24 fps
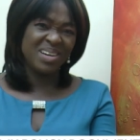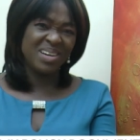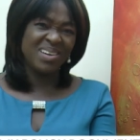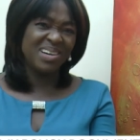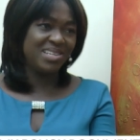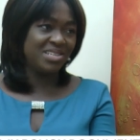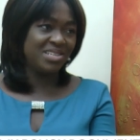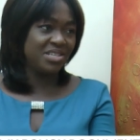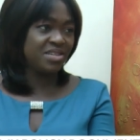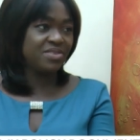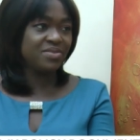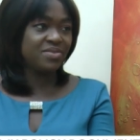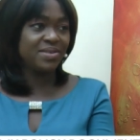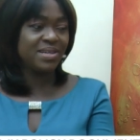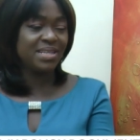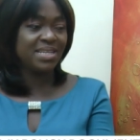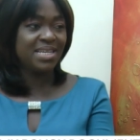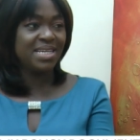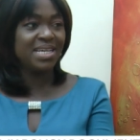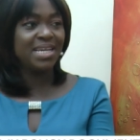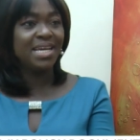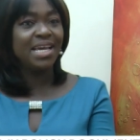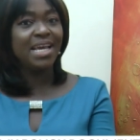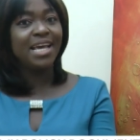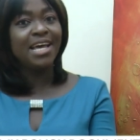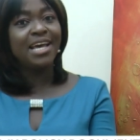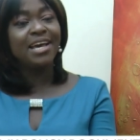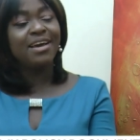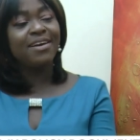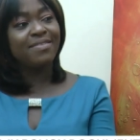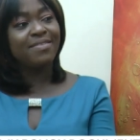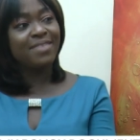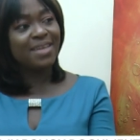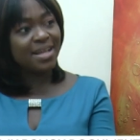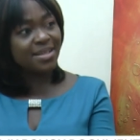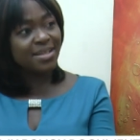power generally,
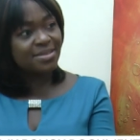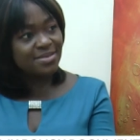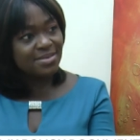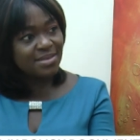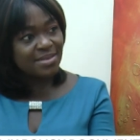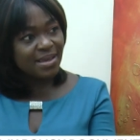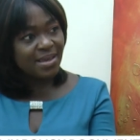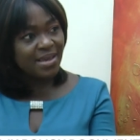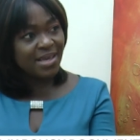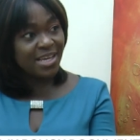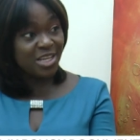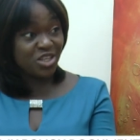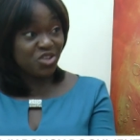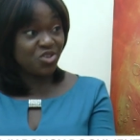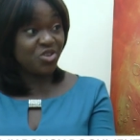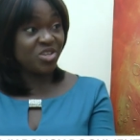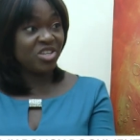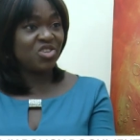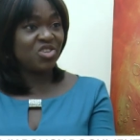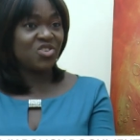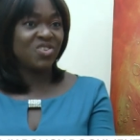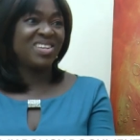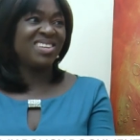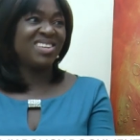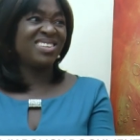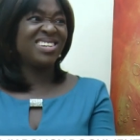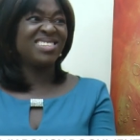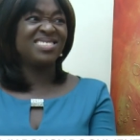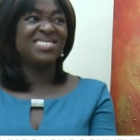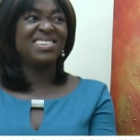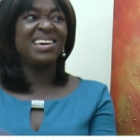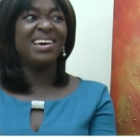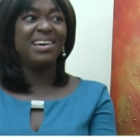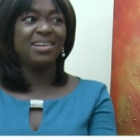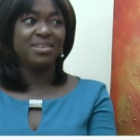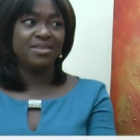that's uh, education
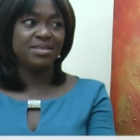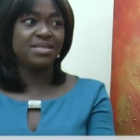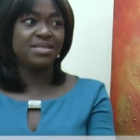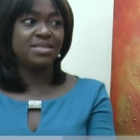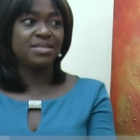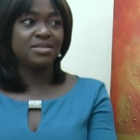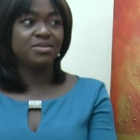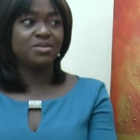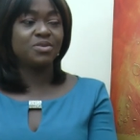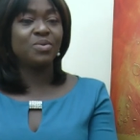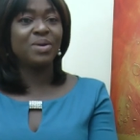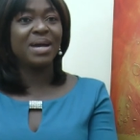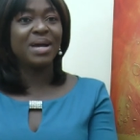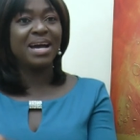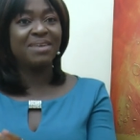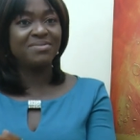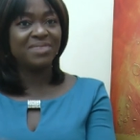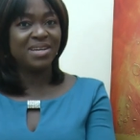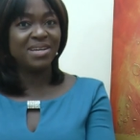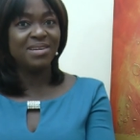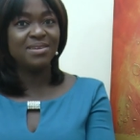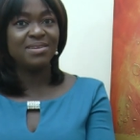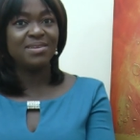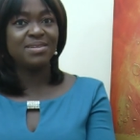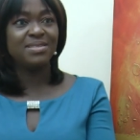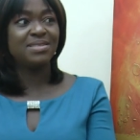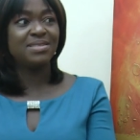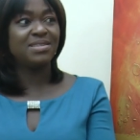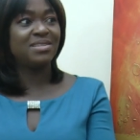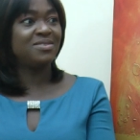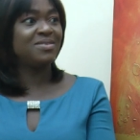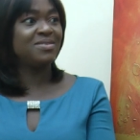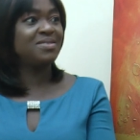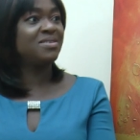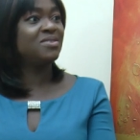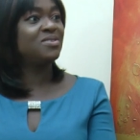and that's health. So we have
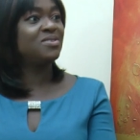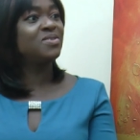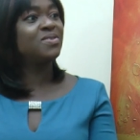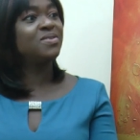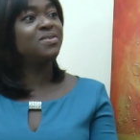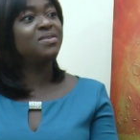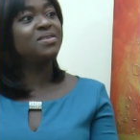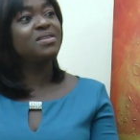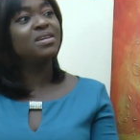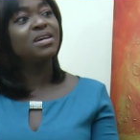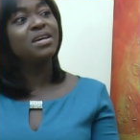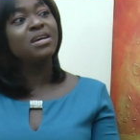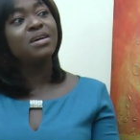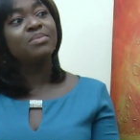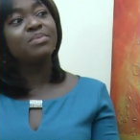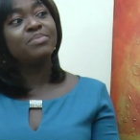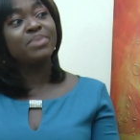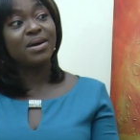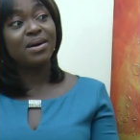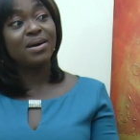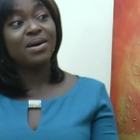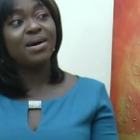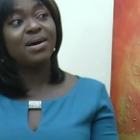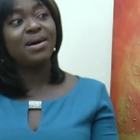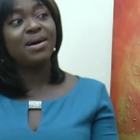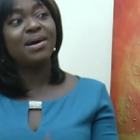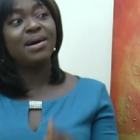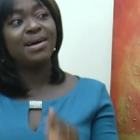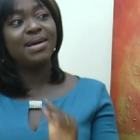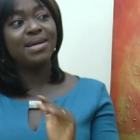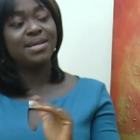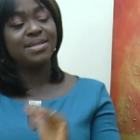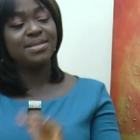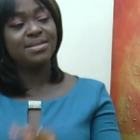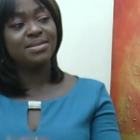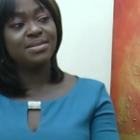health, education,
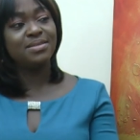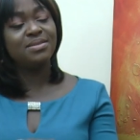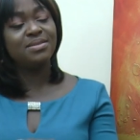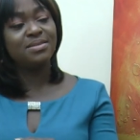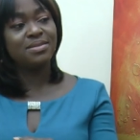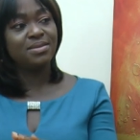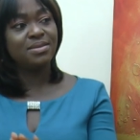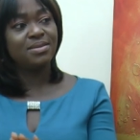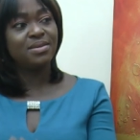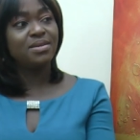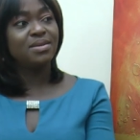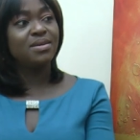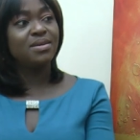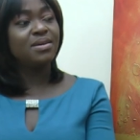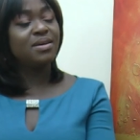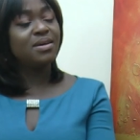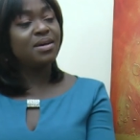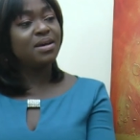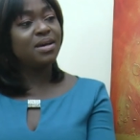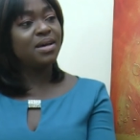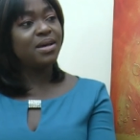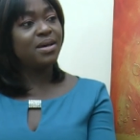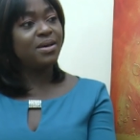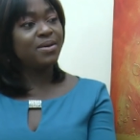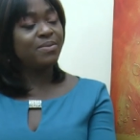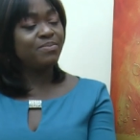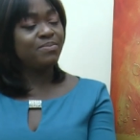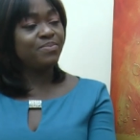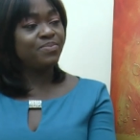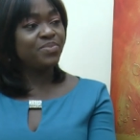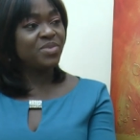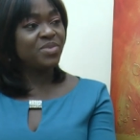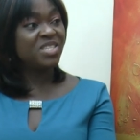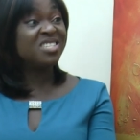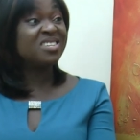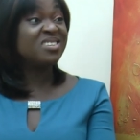power, and
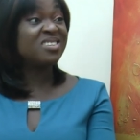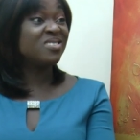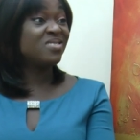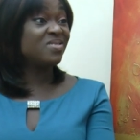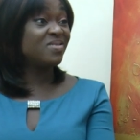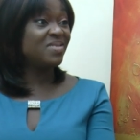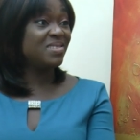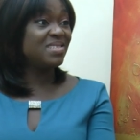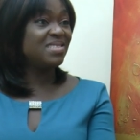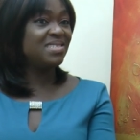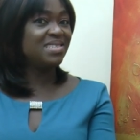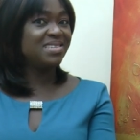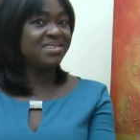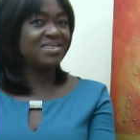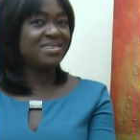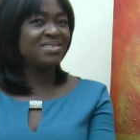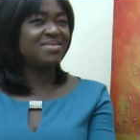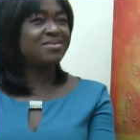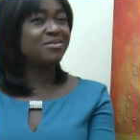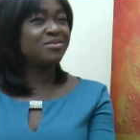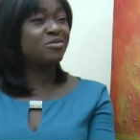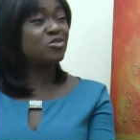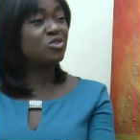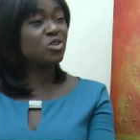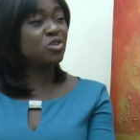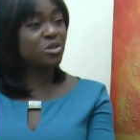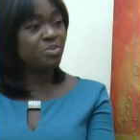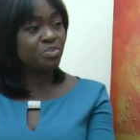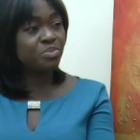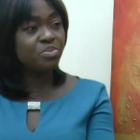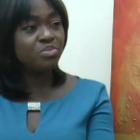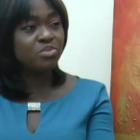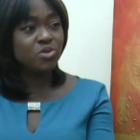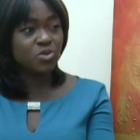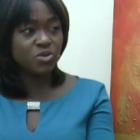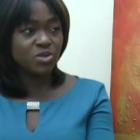um, security as the
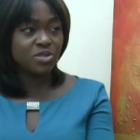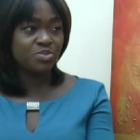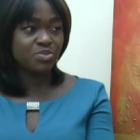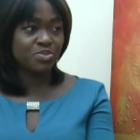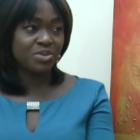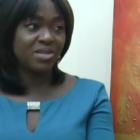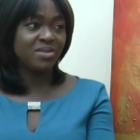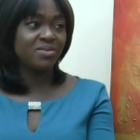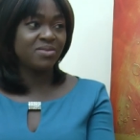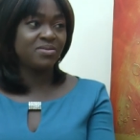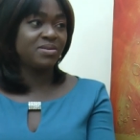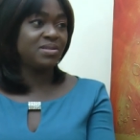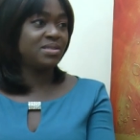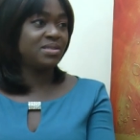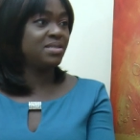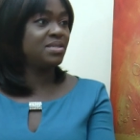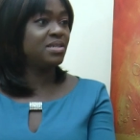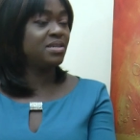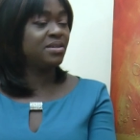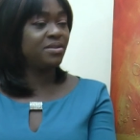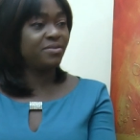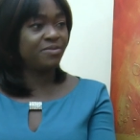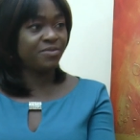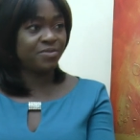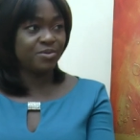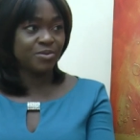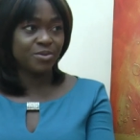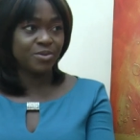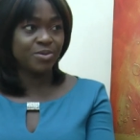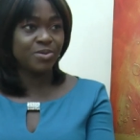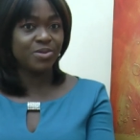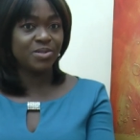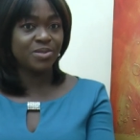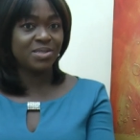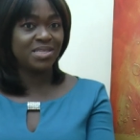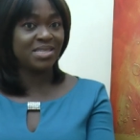topmost priority
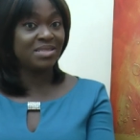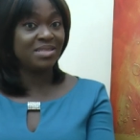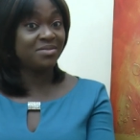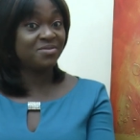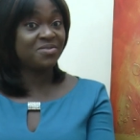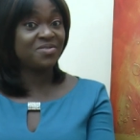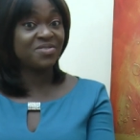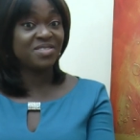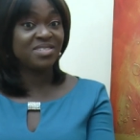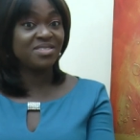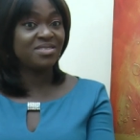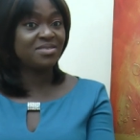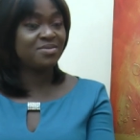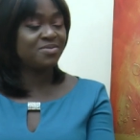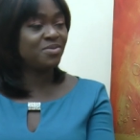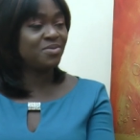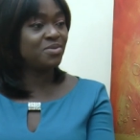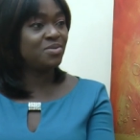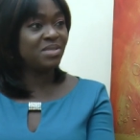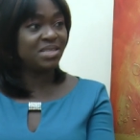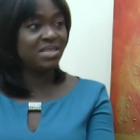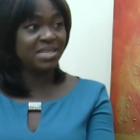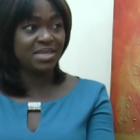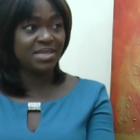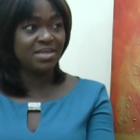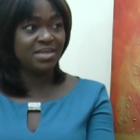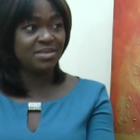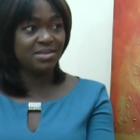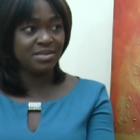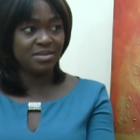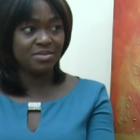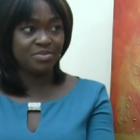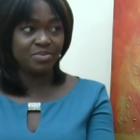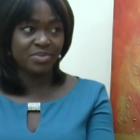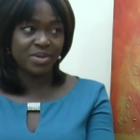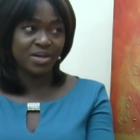for us in the first few
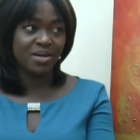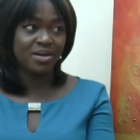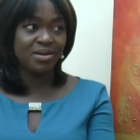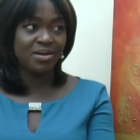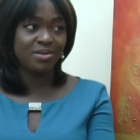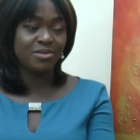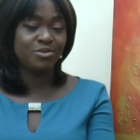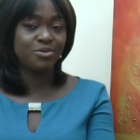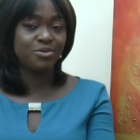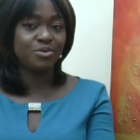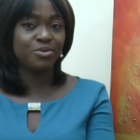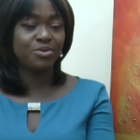days in power.